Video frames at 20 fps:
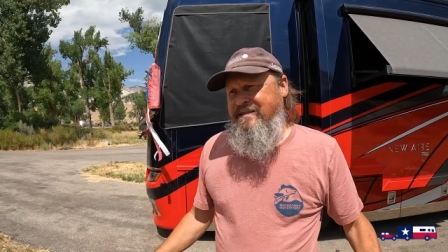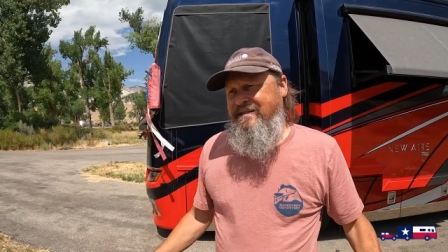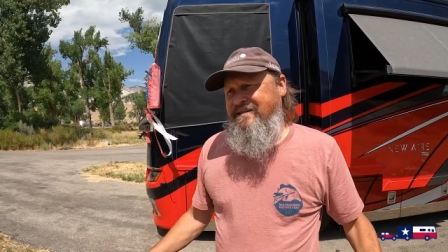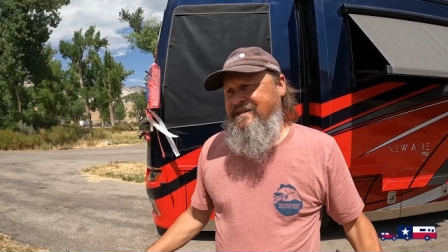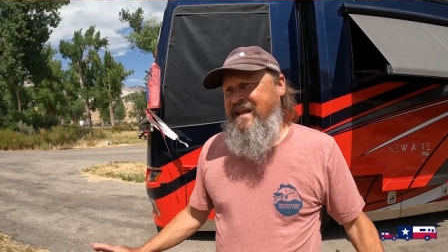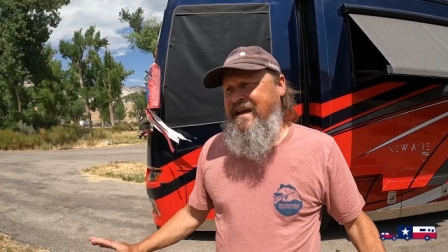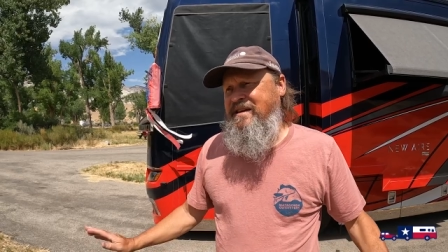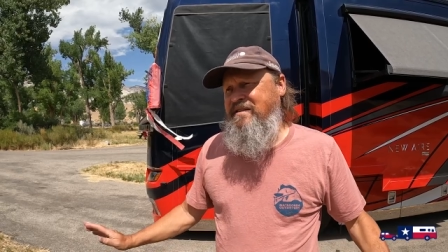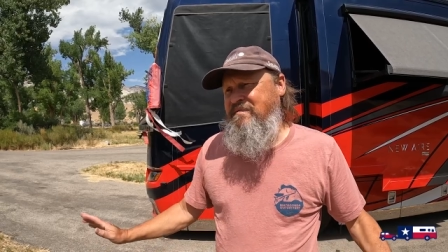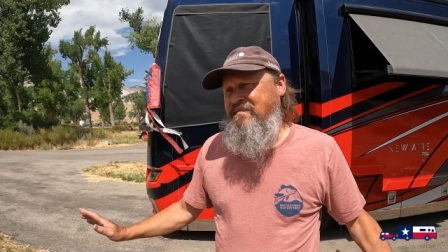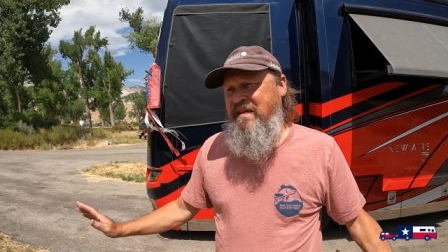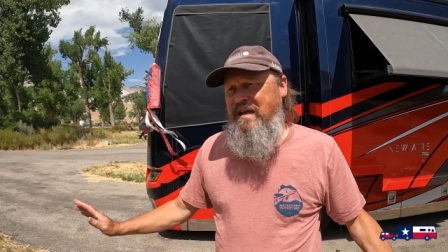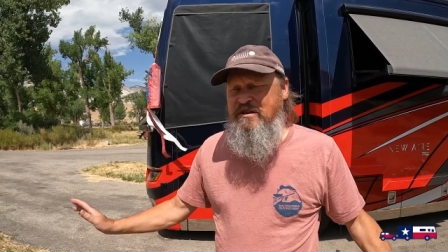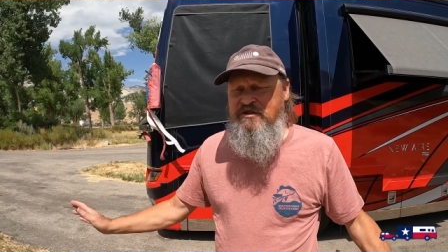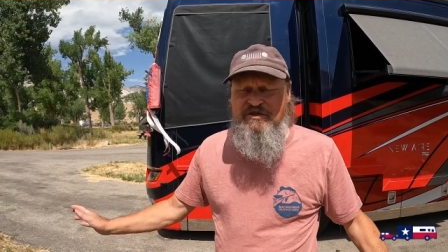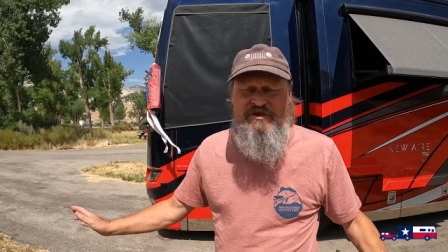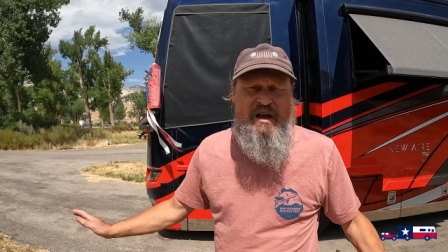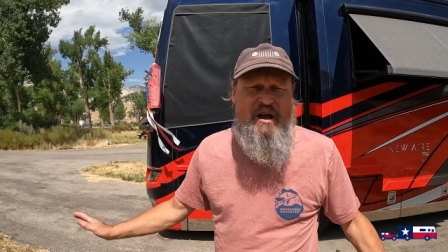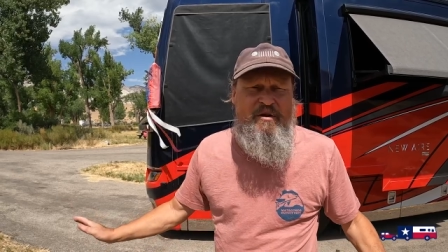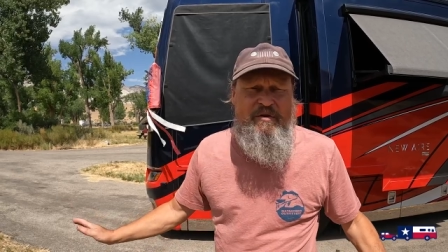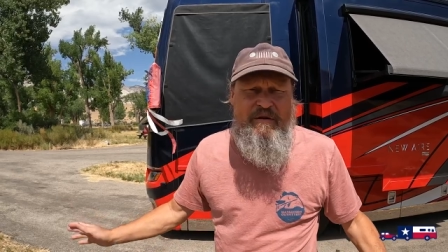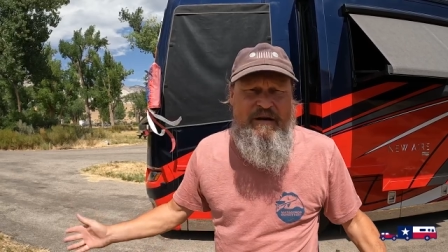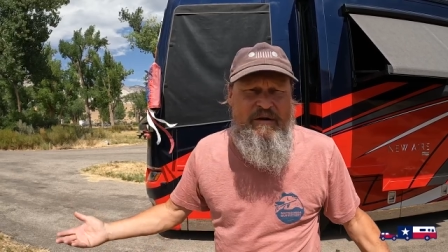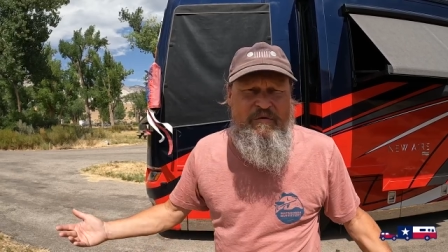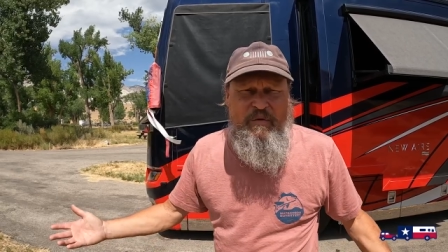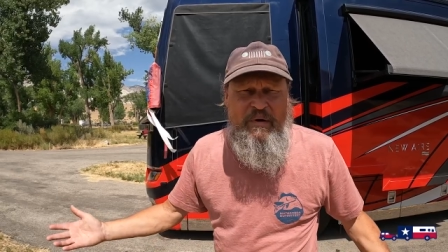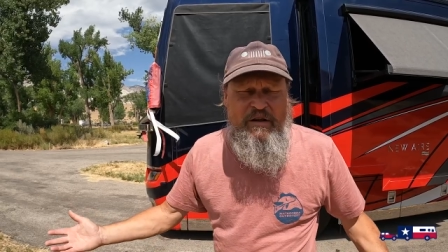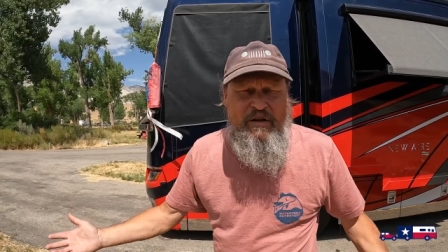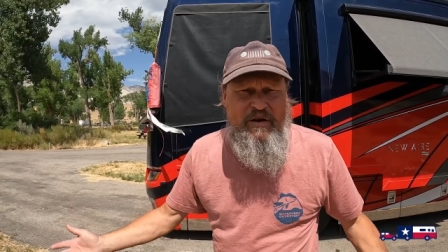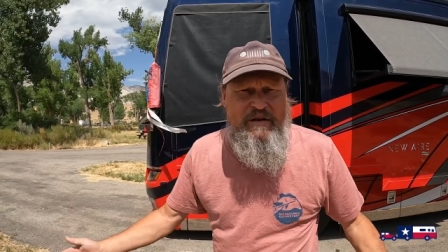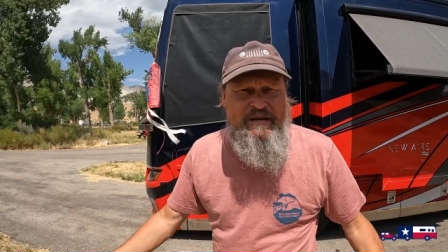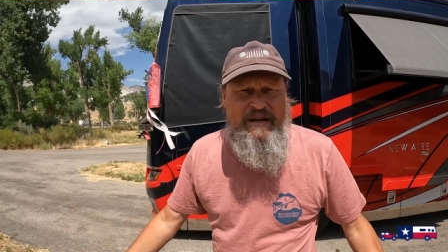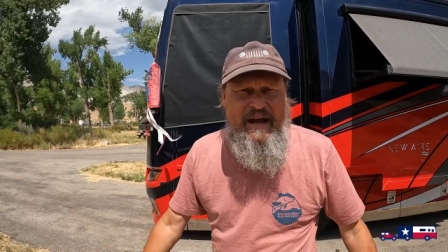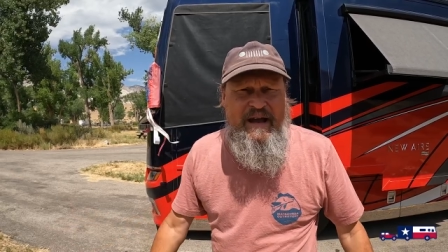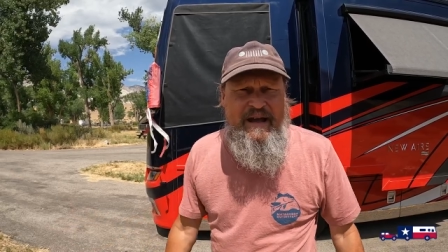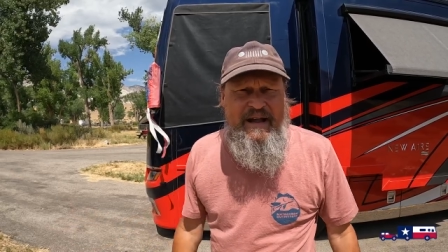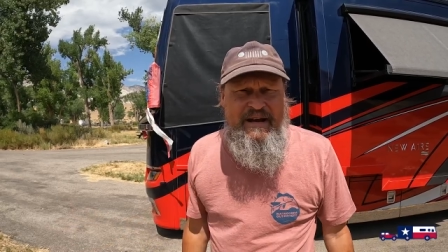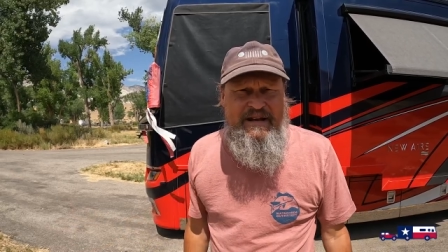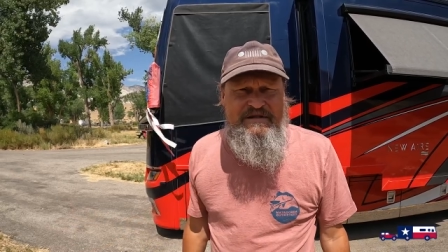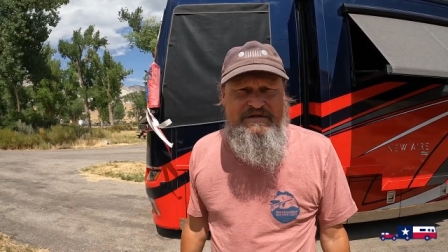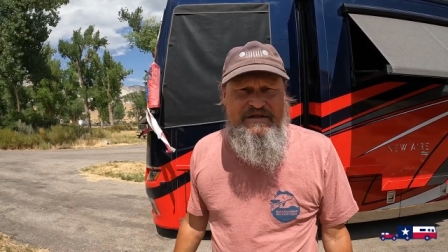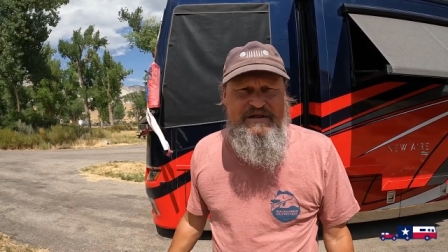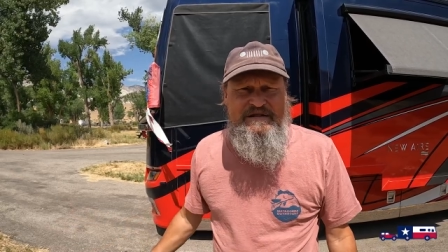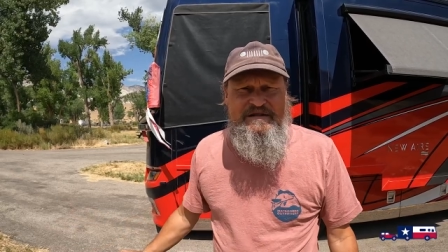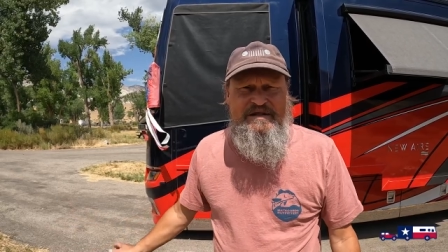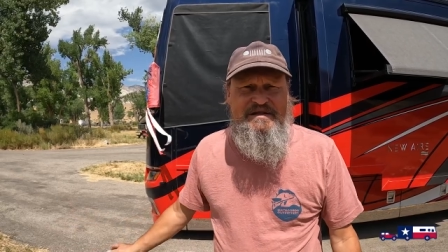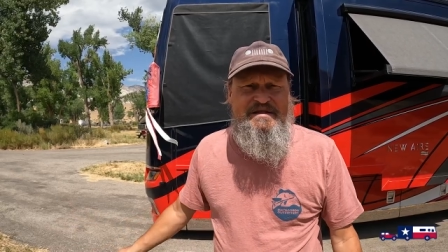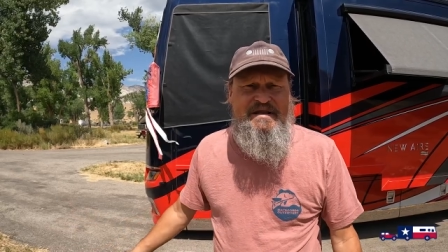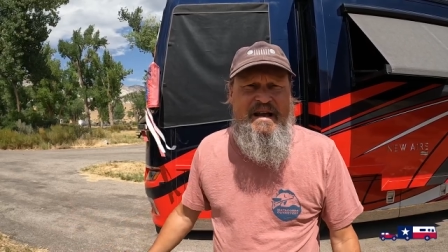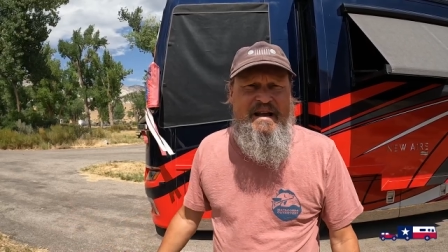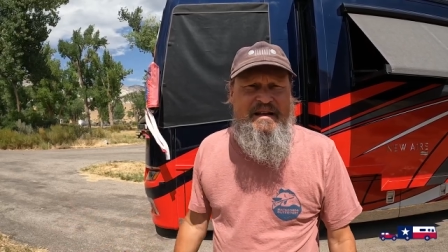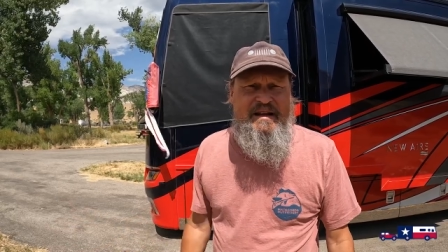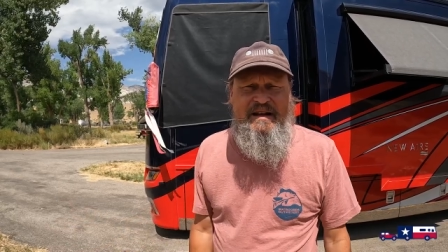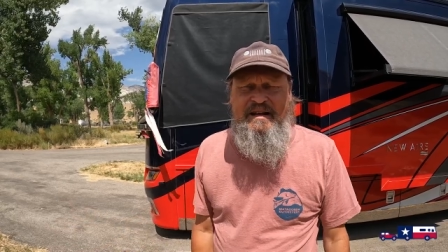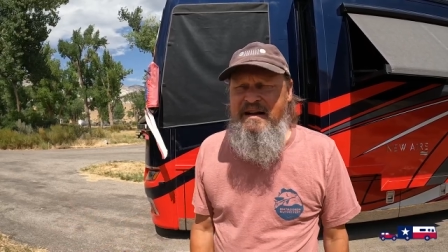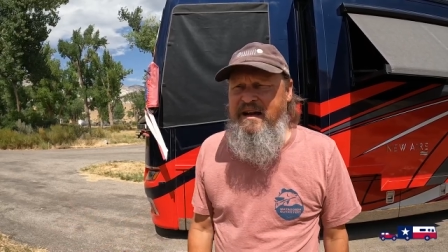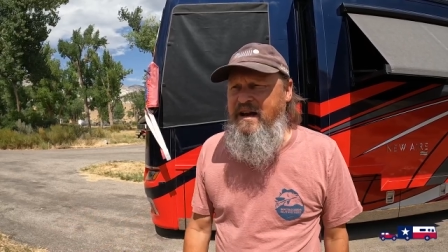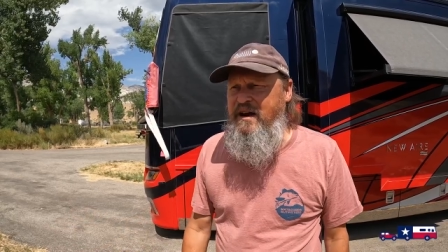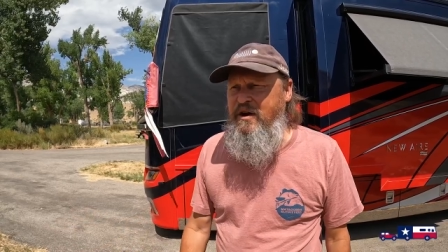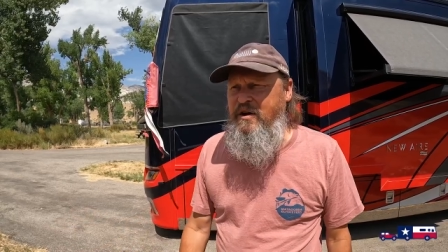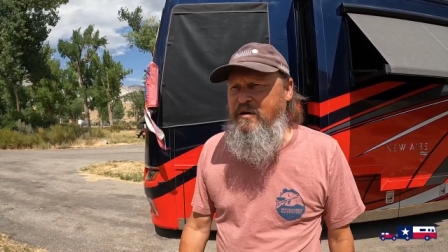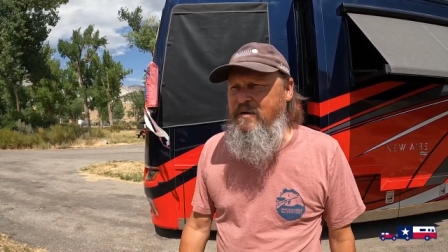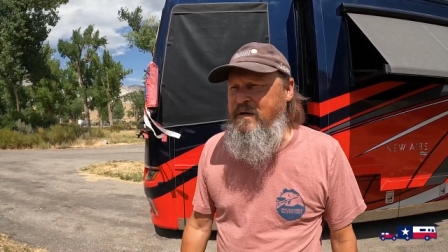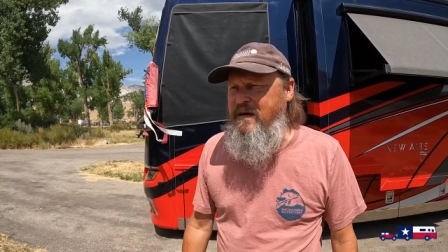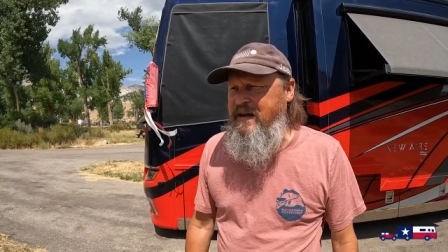they, they showed that we looked at it just a second ago